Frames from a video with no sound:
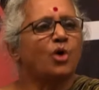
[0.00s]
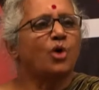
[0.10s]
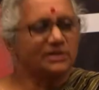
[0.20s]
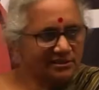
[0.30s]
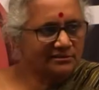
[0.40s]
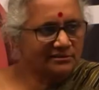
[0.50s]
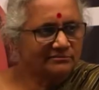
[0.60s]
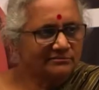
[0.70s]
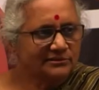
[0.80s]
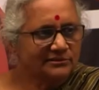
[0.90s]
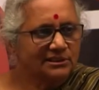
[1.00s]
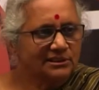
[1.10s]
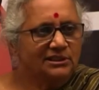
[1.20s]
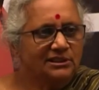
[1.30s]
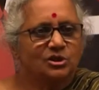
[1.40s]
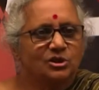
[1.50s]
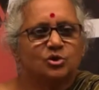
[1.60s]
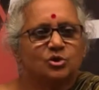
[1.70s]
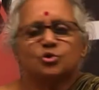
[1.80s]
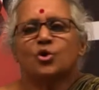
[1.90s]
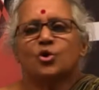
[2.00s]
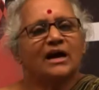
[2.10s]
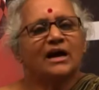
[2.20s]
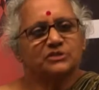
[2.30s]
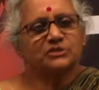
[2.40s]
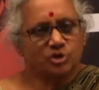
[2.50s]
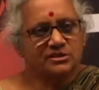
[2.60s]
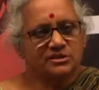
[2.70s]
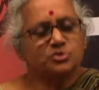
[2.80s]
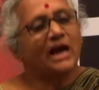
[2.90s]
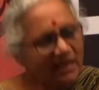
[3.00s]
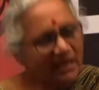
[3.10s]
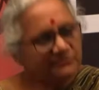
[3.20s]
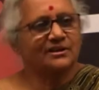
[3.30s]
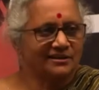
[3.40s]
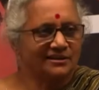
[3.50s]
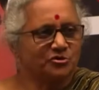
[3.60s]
you don't have a choice. You have the right. You may not use it.